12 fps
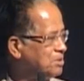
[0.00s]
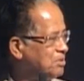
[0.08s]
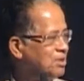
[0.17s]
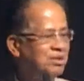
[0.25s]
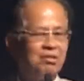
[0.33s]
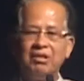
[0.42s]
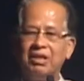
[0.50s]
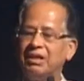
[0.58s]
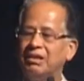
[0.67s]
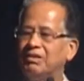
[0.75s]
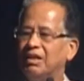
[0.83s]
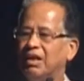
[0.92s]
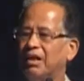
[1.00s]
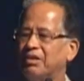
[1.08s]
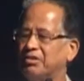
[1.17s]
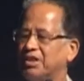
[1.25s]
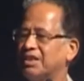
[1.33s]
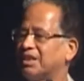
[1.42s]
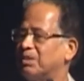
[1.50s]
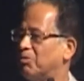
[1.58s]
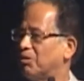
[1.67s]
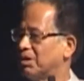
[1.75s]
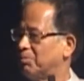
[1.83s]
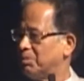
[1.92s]
So it will lead unrest
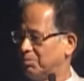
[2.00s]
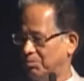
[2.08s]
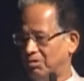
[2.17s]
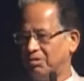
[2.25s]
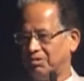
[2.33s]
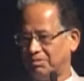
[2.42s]
among the people.